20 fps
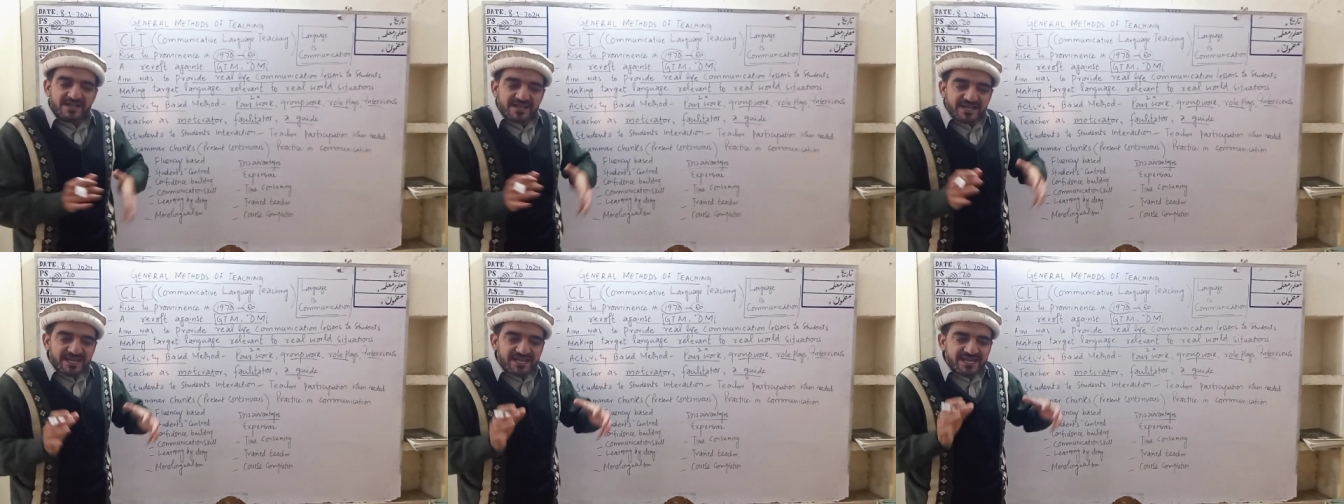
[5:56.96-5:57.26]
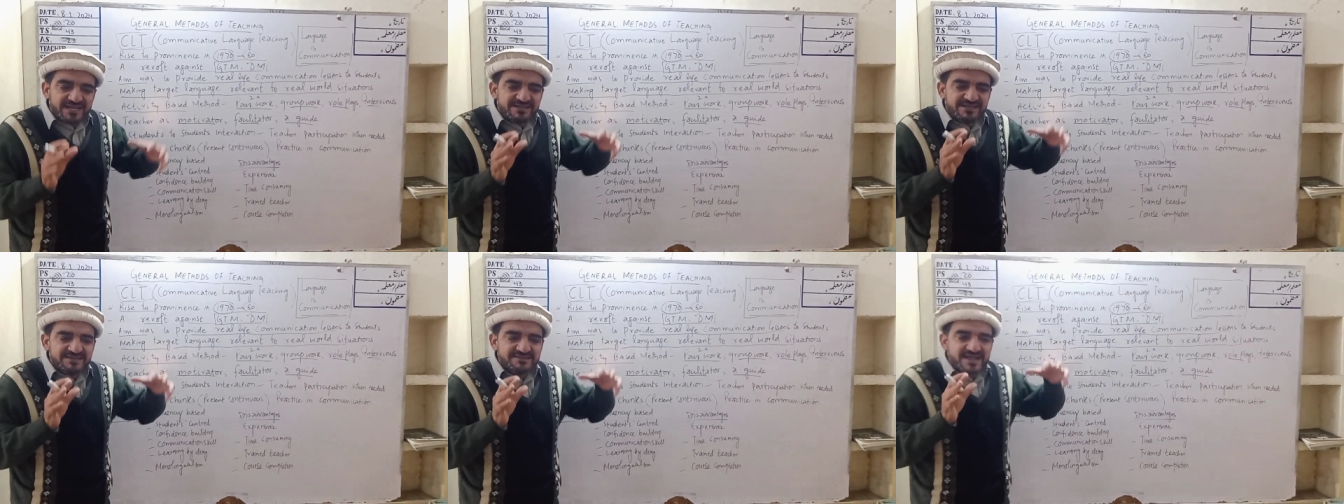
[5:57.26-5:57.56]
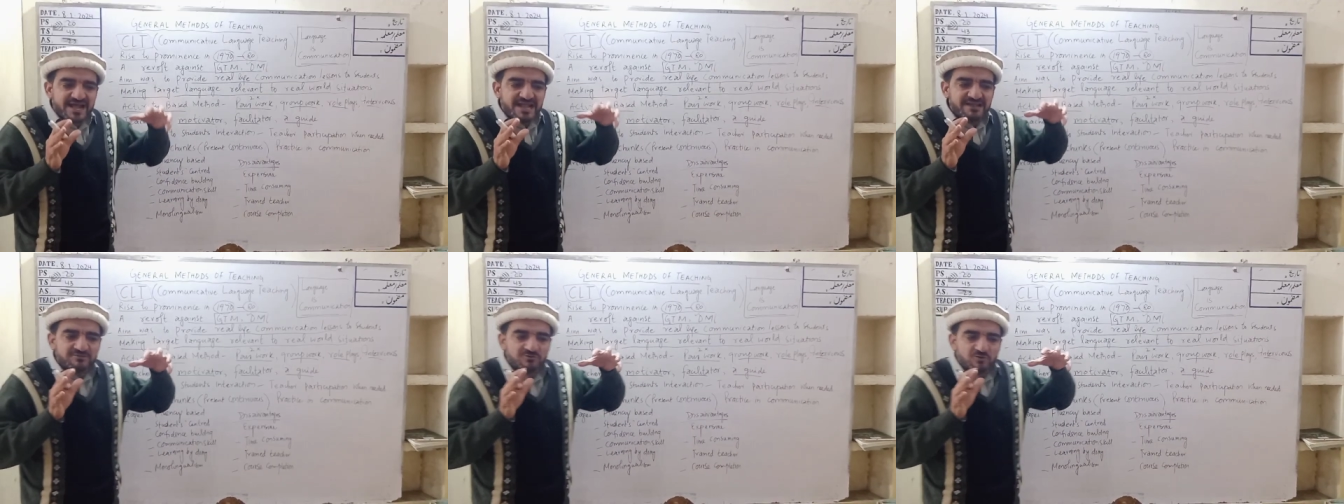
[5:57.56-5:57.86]
It is
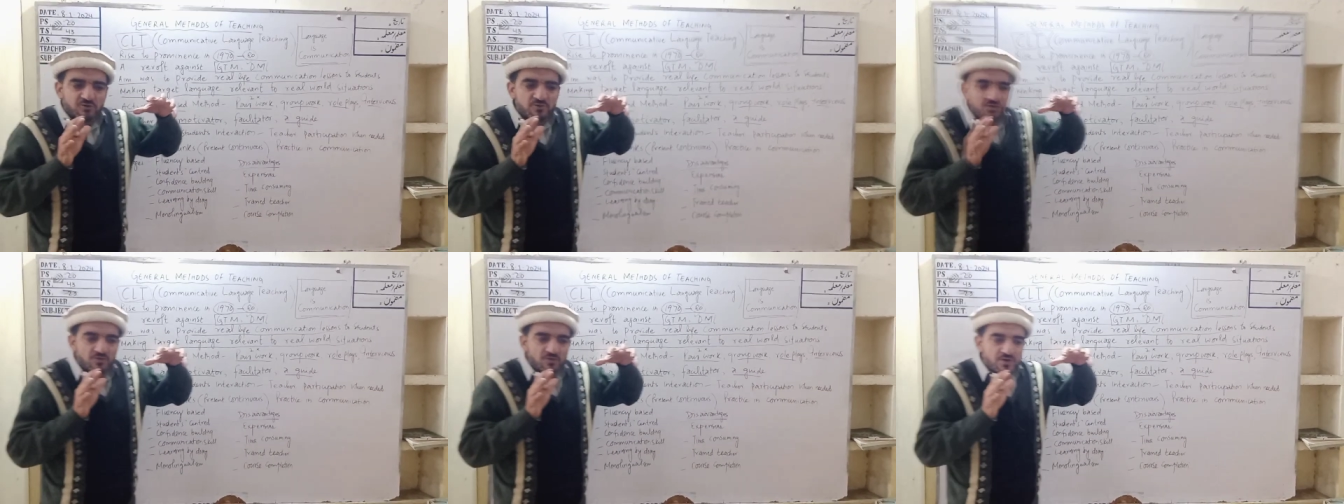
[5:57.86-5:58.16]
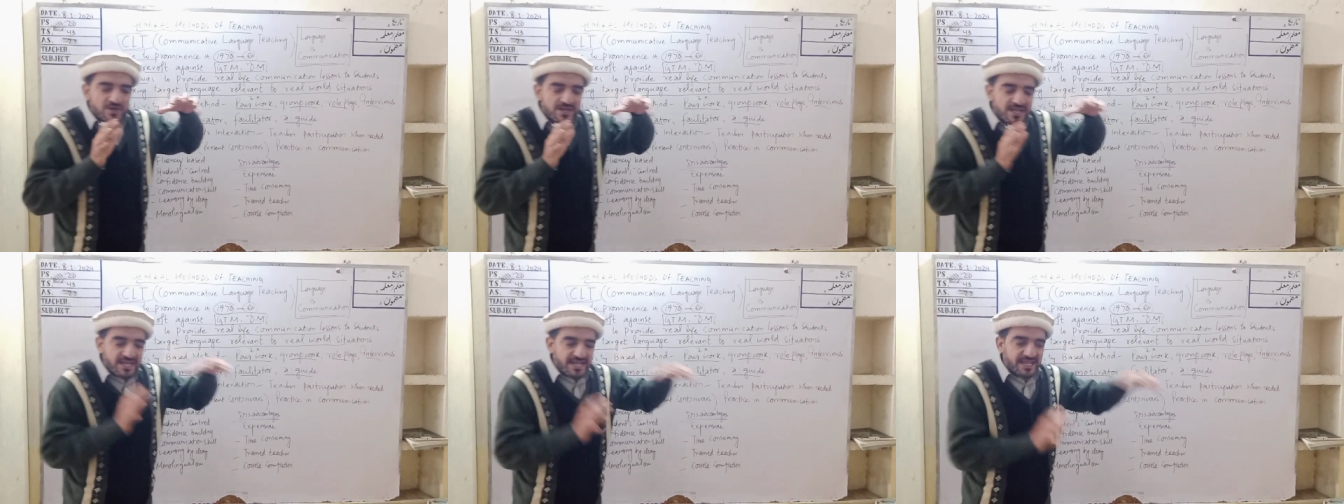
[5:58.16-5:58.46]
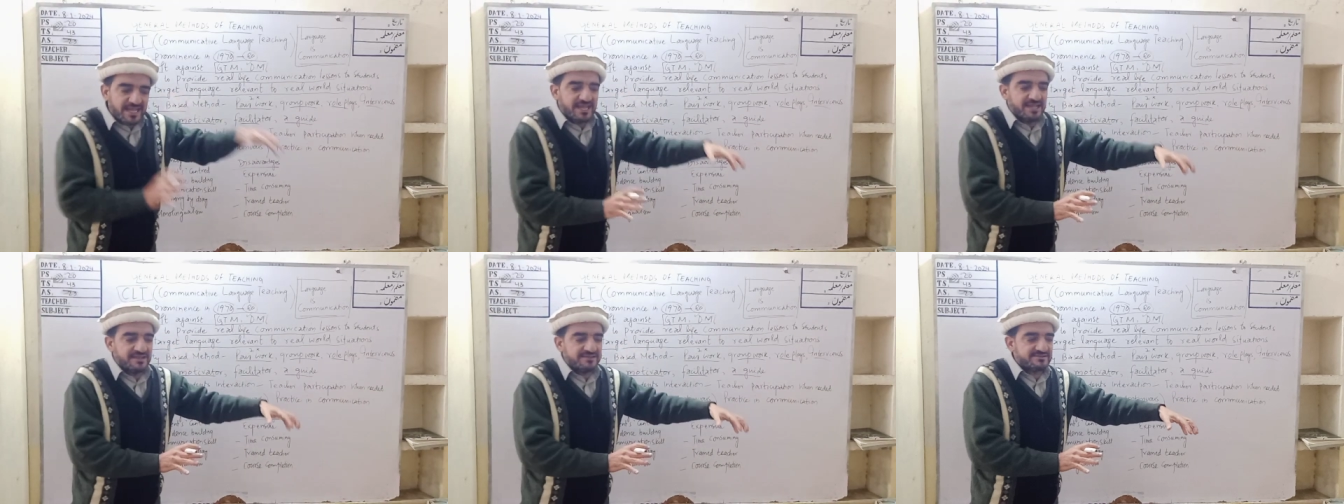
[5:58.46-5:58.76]
also known
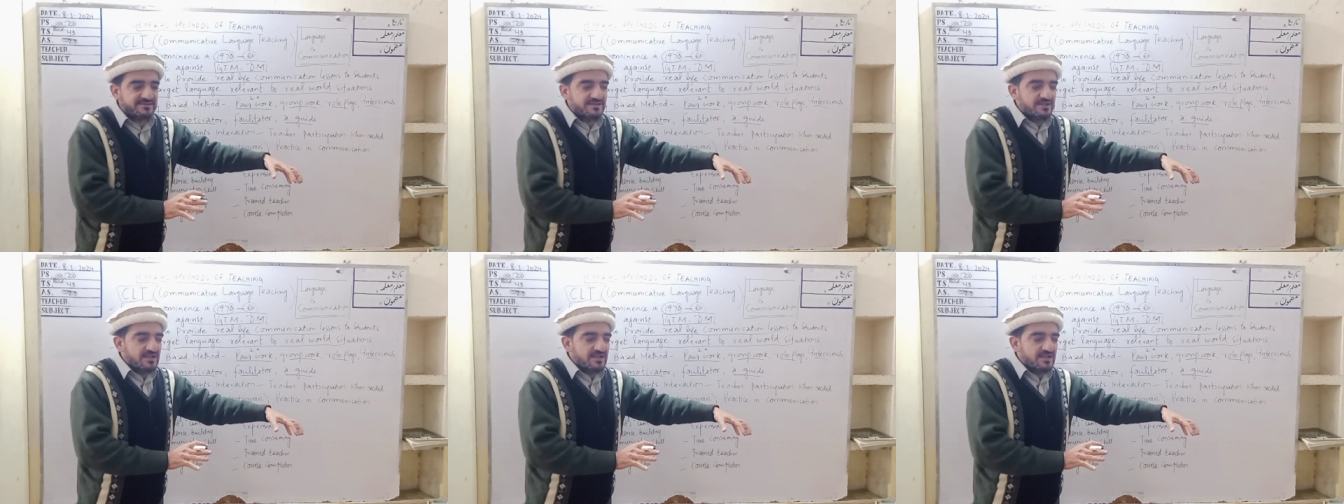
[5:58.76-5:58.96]
as